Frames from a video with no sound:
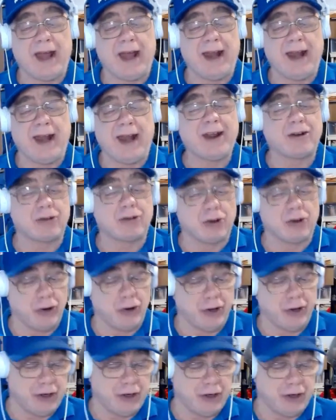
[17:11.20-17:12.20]

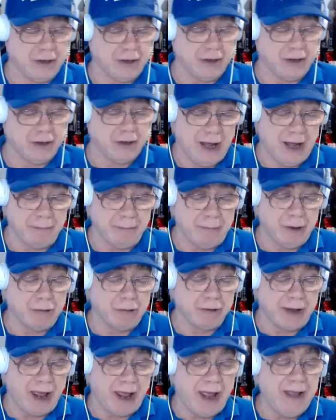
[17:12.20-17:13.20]
Aykroyd and
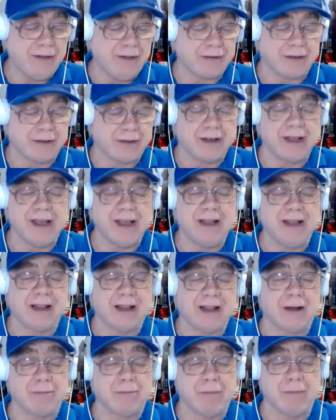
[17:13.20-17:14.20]
Bill Gates and
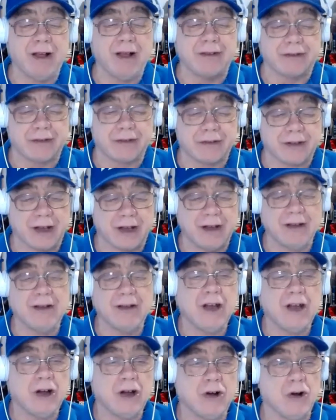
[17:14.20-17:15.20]
Elon Musk,
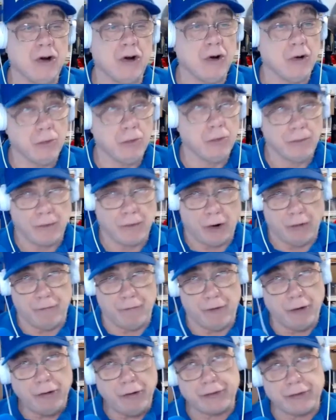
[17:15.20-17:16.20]
who are
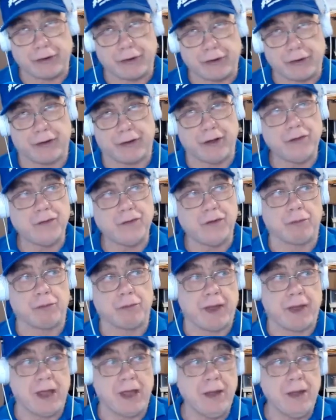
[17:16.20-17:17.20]
very successful
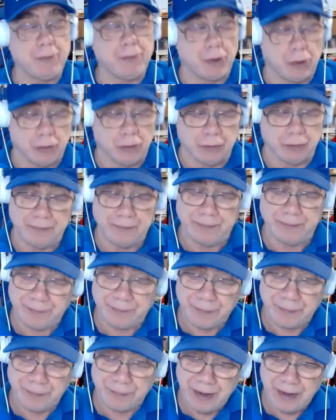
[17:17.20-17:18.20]
people
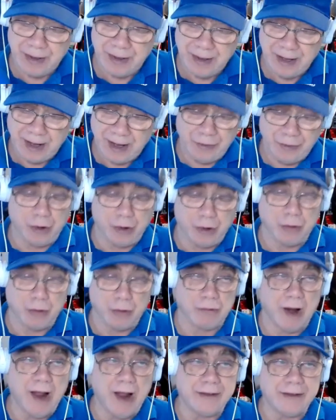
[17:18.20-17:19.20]
in their own
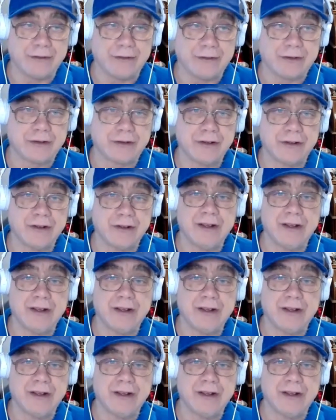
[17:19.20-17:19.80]
rights,